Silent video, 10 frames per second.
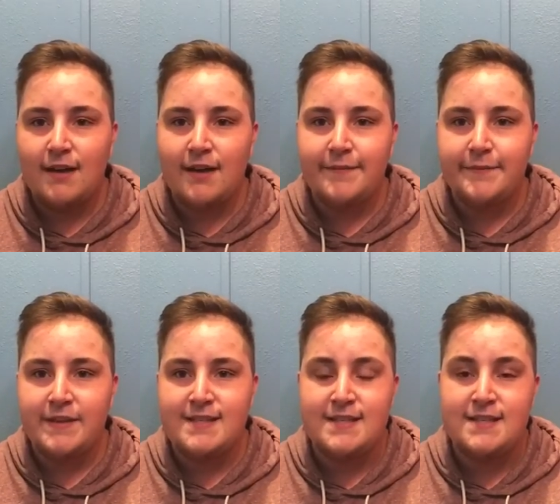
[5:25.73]
this is
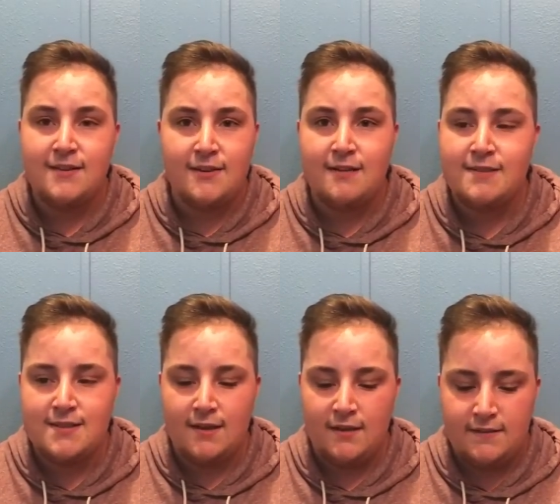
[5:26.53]
still not
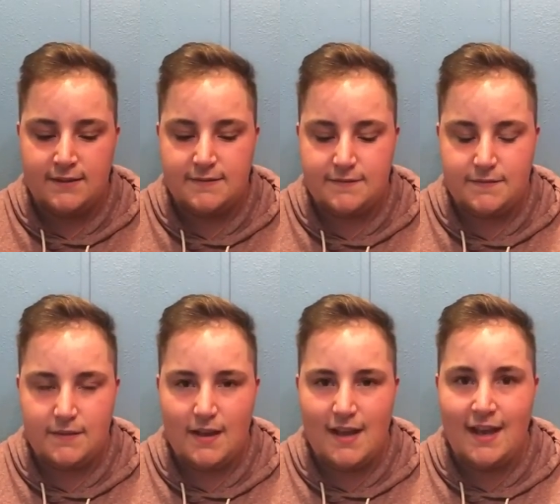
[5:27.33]
resolved.
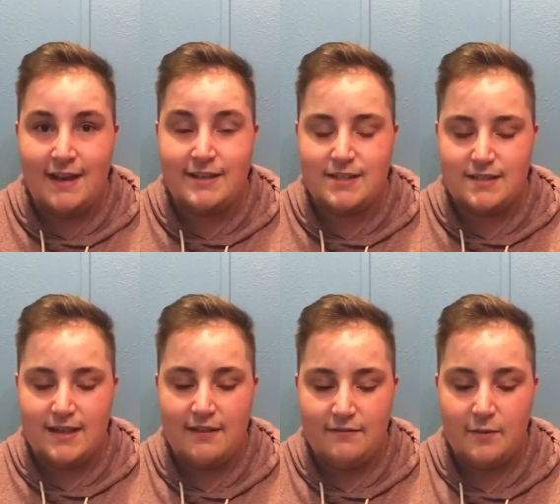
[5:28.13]
And I
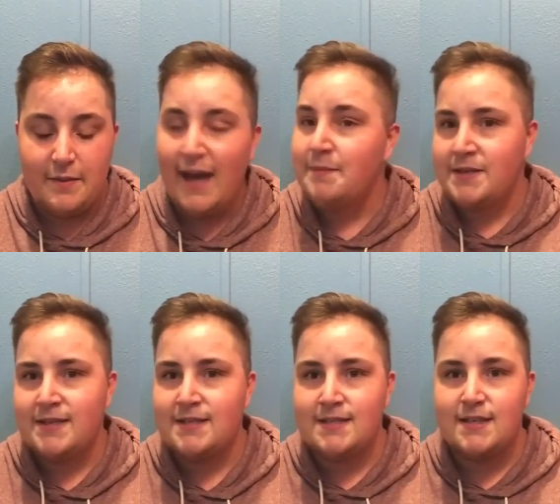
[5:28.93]
feel bad
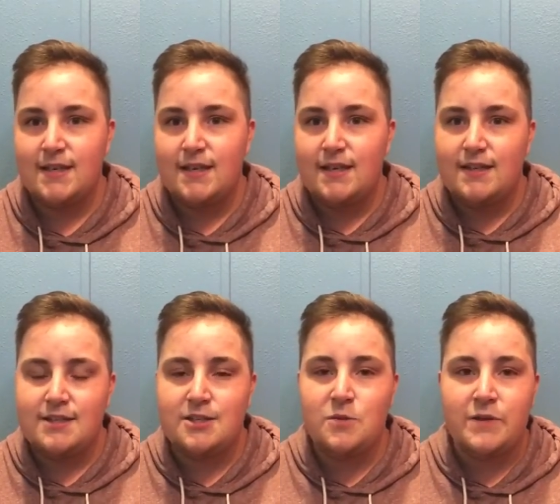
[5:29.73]
because this new
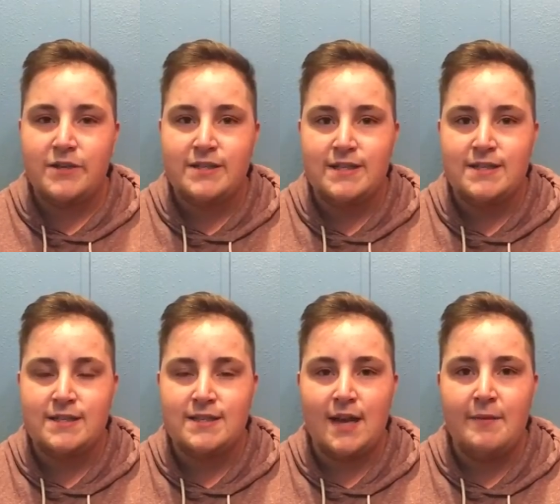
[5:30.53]
winter season's
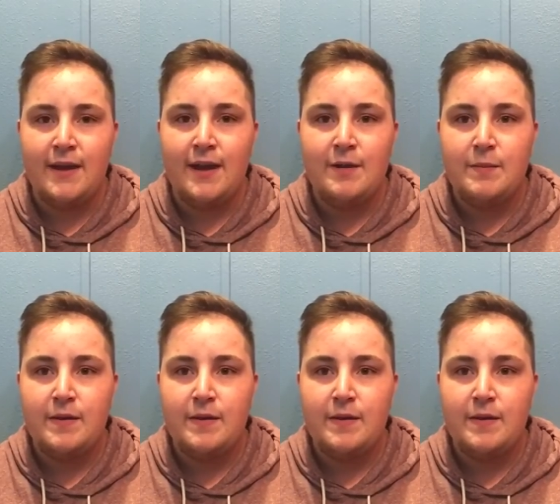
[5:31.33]
coming up.